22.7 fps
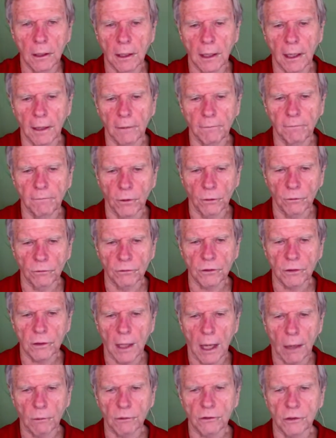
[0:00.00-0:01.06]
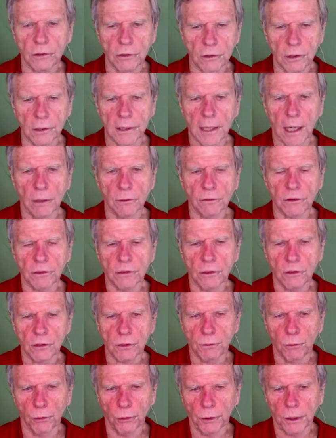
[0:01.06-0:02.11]
headphones. That was just announced
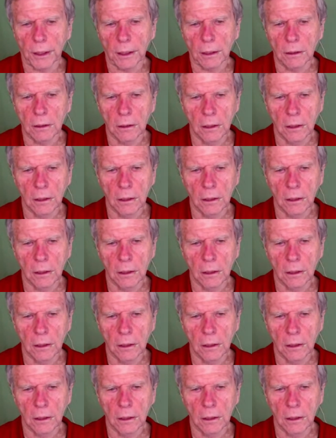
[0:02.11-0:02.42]
this morning.